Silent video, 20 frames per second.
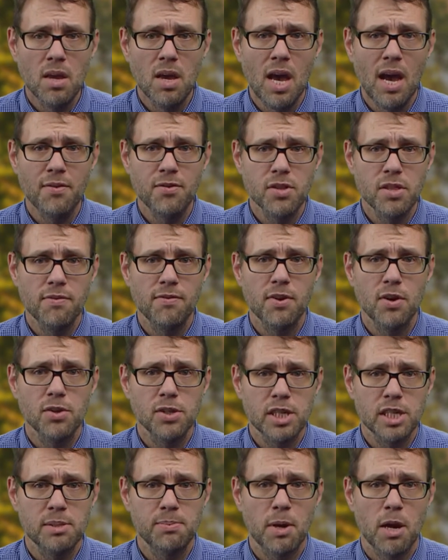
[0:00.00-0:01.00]
After the first
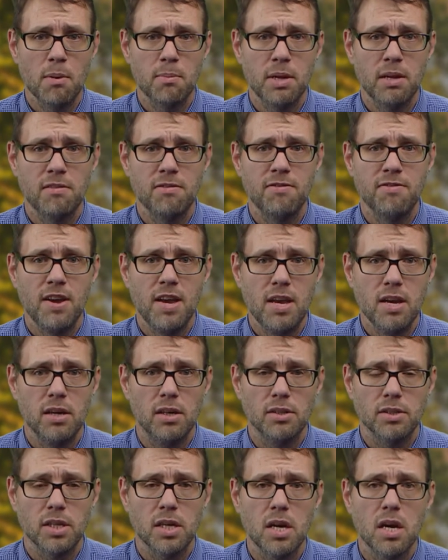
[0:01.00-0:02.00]
experiment
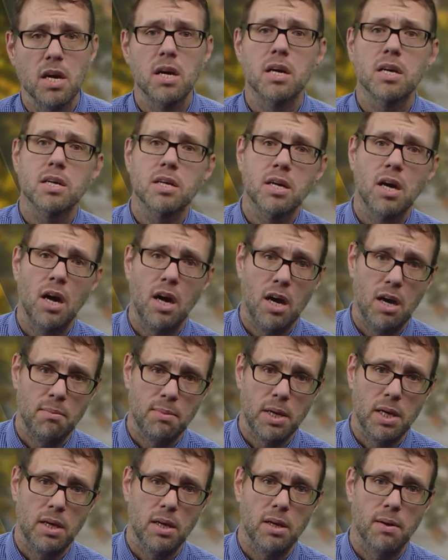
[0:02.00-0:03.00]
failed,
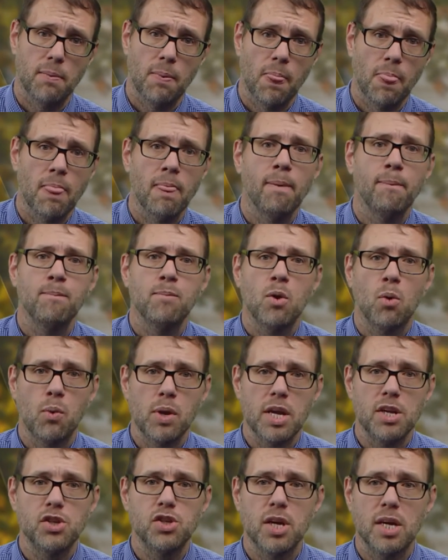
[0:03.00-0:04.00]
comma,
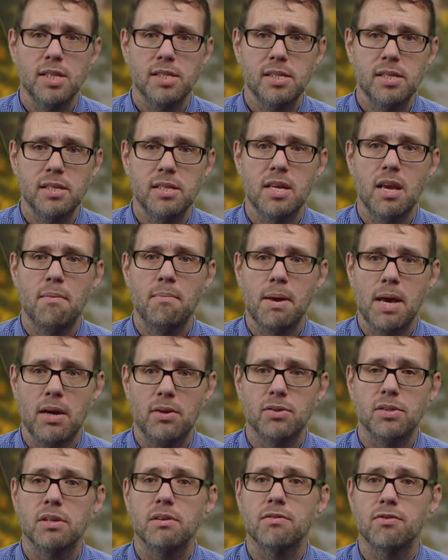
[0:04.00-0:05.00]
we adjusted the
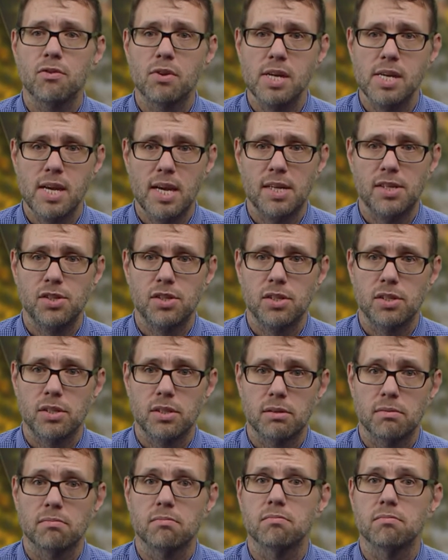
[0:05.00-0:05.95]
amount of reagent.